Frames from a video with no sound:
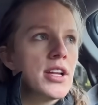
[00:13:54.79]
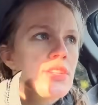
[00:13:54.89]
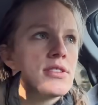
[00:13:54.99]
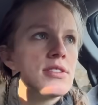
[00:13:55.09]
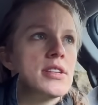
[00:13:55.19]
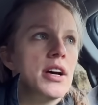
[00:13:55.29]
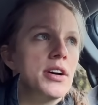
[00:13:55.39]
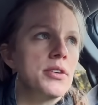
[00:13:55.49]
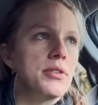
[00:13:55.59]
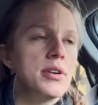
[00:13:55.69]
So,
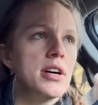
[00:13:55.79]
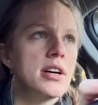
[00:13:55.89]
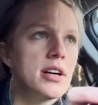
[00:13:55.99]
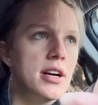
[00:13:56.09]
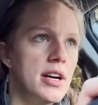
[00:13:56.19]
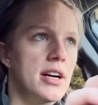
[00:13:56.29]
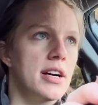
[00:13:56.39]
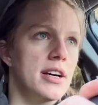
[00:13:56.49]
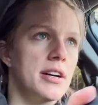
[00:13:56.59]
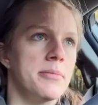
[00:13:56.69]

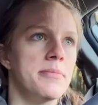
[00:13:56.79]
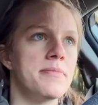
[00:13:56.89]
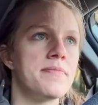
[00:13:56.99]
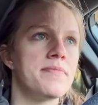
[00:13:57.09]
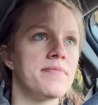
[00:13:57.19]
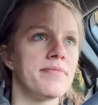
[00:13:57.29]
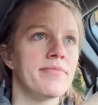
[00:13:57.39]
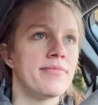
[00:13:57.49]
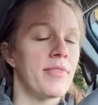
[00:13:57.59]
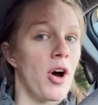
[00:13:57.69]

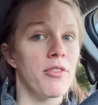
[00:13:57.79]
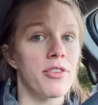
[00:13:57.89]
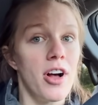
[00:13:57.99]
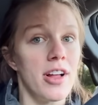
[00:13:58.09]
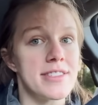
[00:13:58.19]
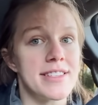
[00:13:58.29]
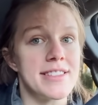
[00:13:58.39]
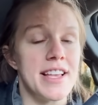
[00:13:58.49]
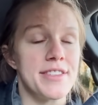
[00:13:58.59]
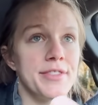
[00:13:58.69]
um, overall, a
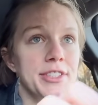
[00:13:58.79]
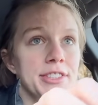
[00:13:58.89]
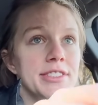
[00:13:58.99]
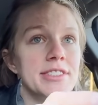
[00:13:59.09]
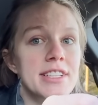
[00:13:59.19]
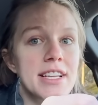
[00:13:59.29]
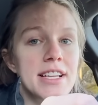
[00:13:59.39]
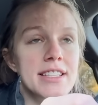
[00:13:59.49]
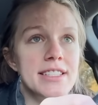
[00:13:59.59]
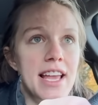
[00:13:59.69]
successful
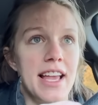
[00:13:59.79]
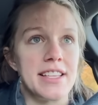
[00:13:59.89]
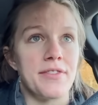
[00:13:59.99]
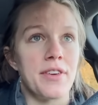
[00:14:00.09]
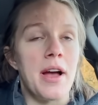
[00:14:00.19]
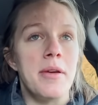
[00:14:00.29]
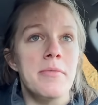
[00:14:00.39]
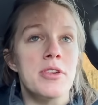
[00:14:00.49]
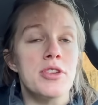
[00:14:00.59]
day, except for I am